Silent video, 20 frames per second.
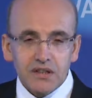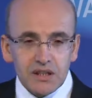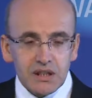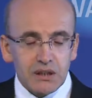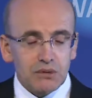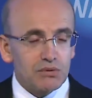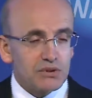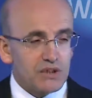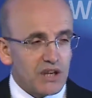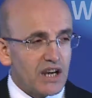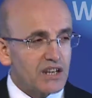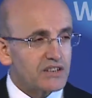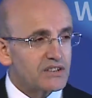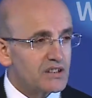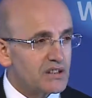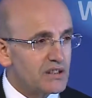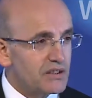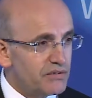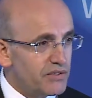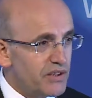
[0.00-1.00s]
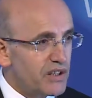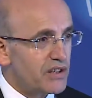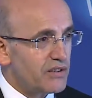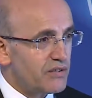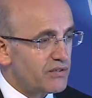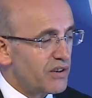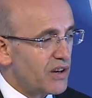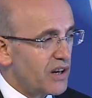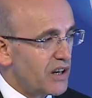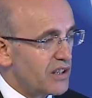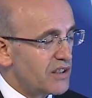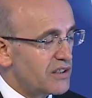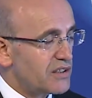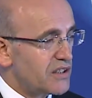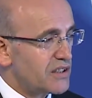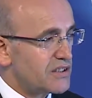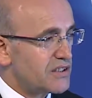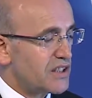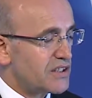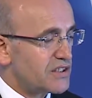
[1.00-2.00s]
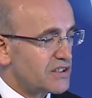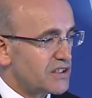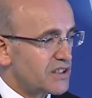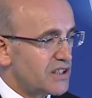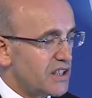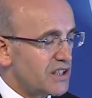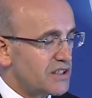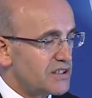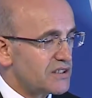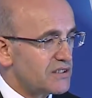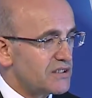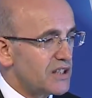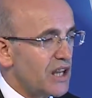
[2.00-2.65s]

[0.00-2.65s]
you would actually verify that that's the case.